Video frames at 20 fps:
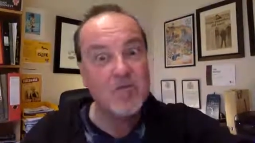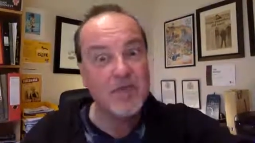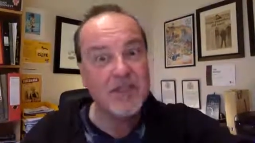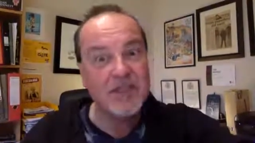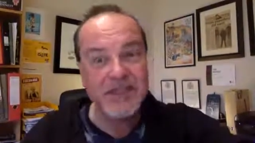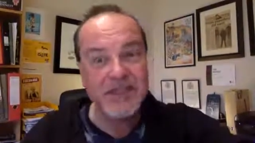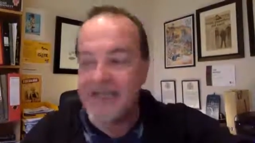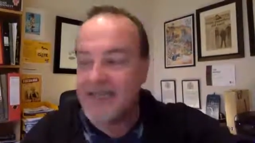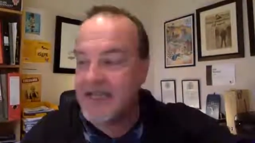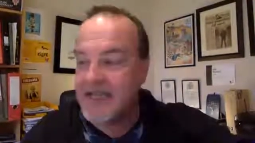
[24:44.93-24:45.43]

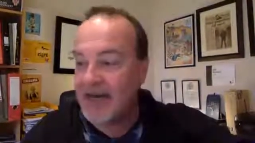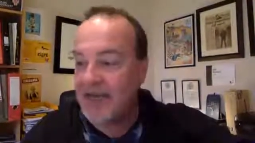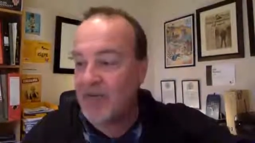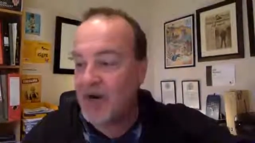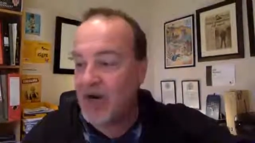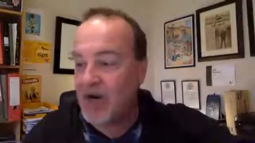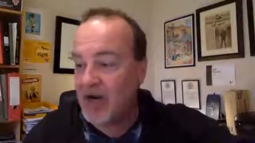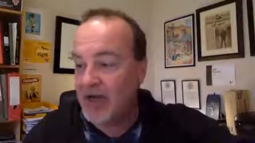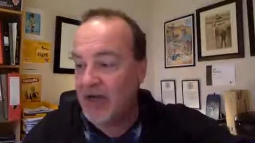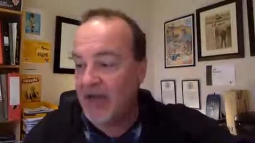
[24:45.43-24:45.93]
she said
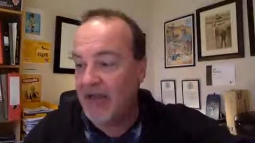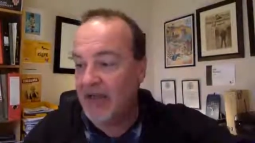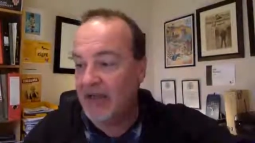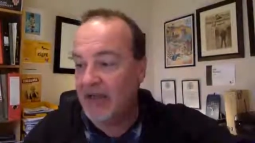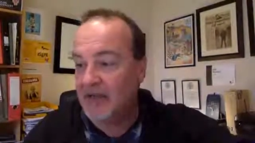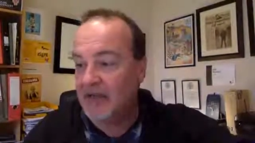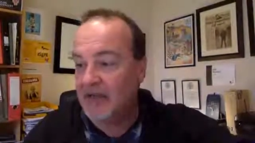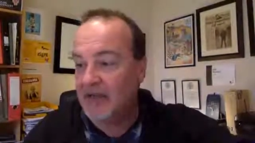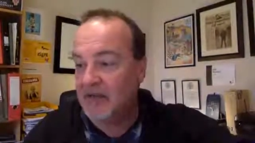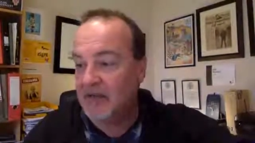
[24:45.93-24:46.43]
proudly.
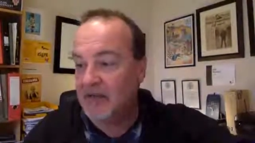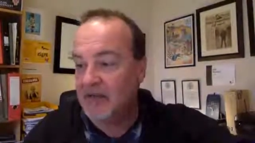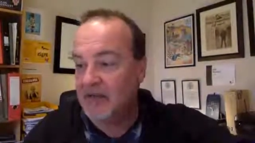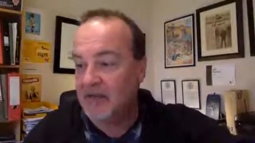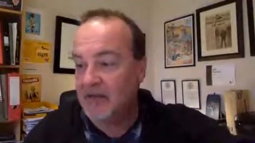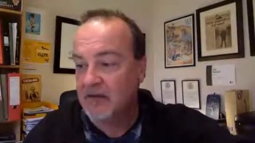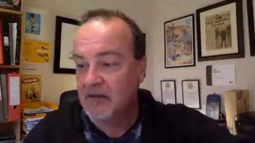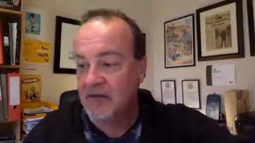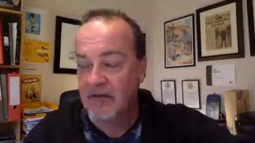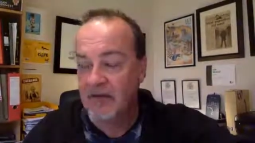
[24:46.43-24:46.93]

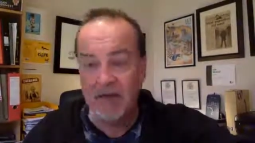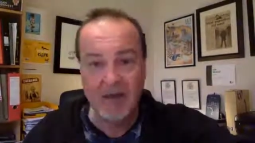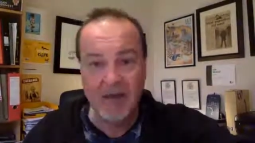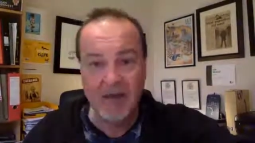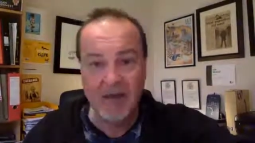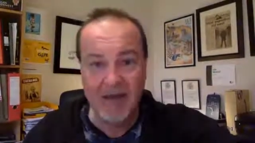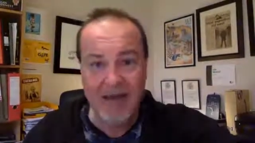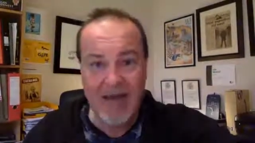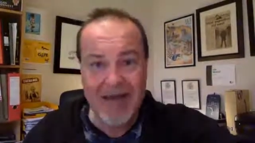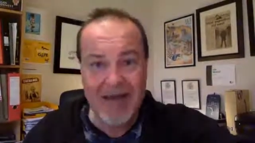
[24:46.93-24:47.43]

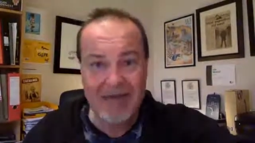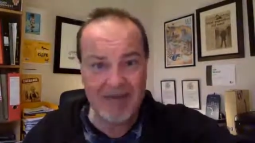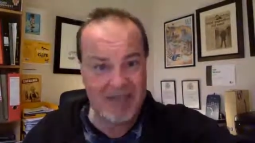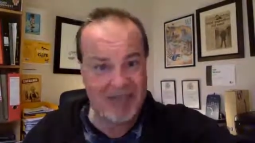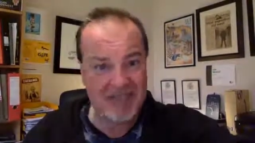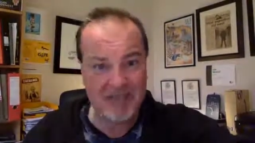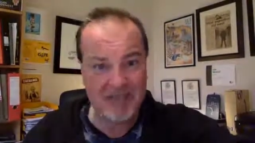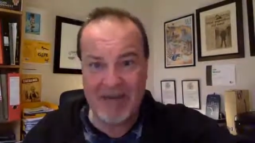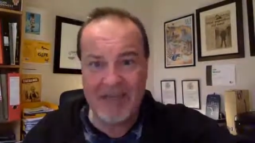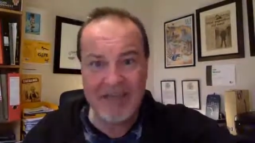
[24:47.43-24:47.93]
I
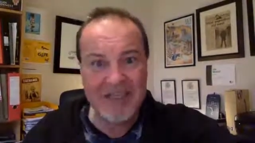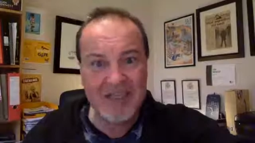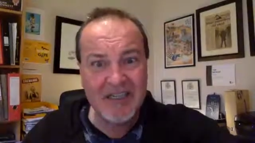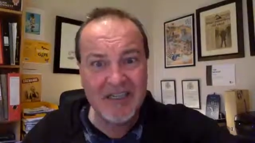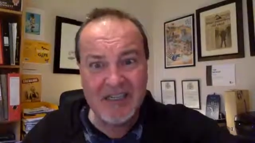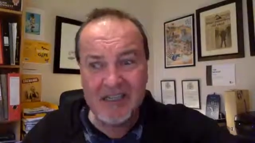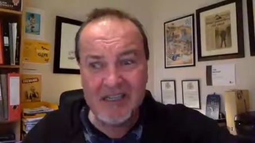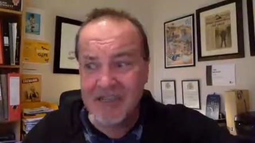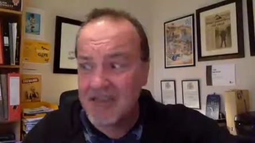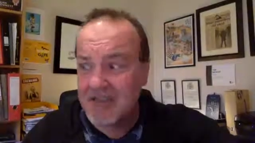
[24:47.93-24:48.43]
was
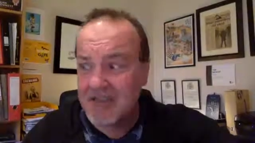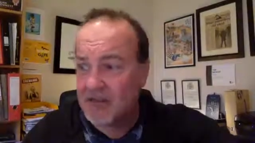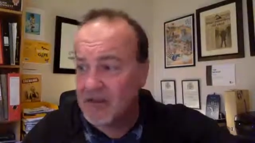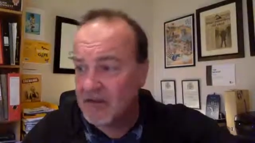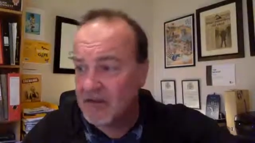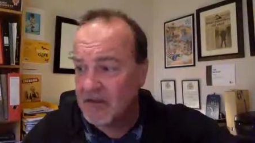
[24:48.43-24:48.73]
speechless.